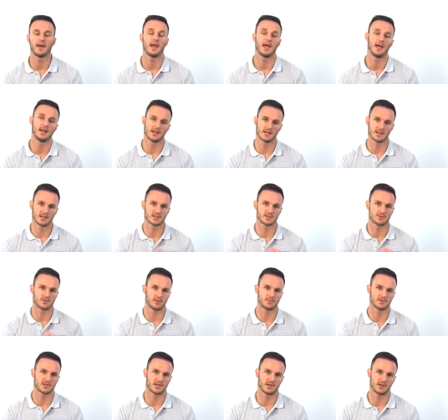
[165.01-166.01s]
in the
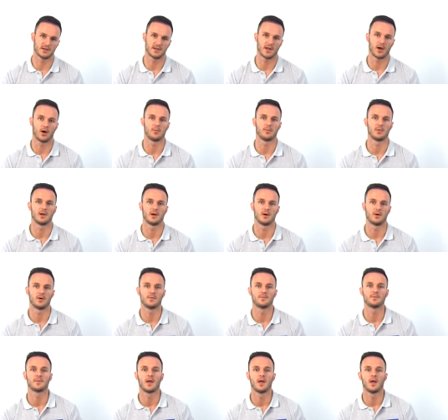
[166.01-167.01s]
description down
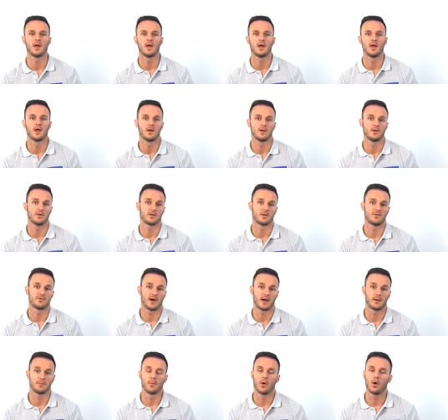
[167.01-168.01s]
below. You can
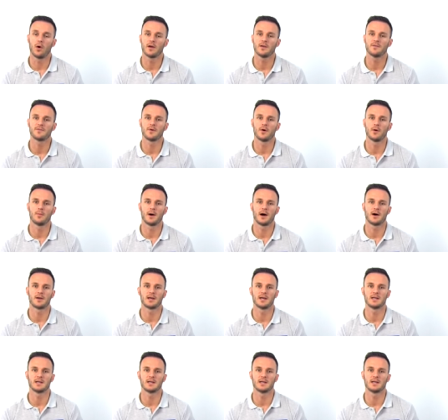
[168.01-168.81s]
find more info about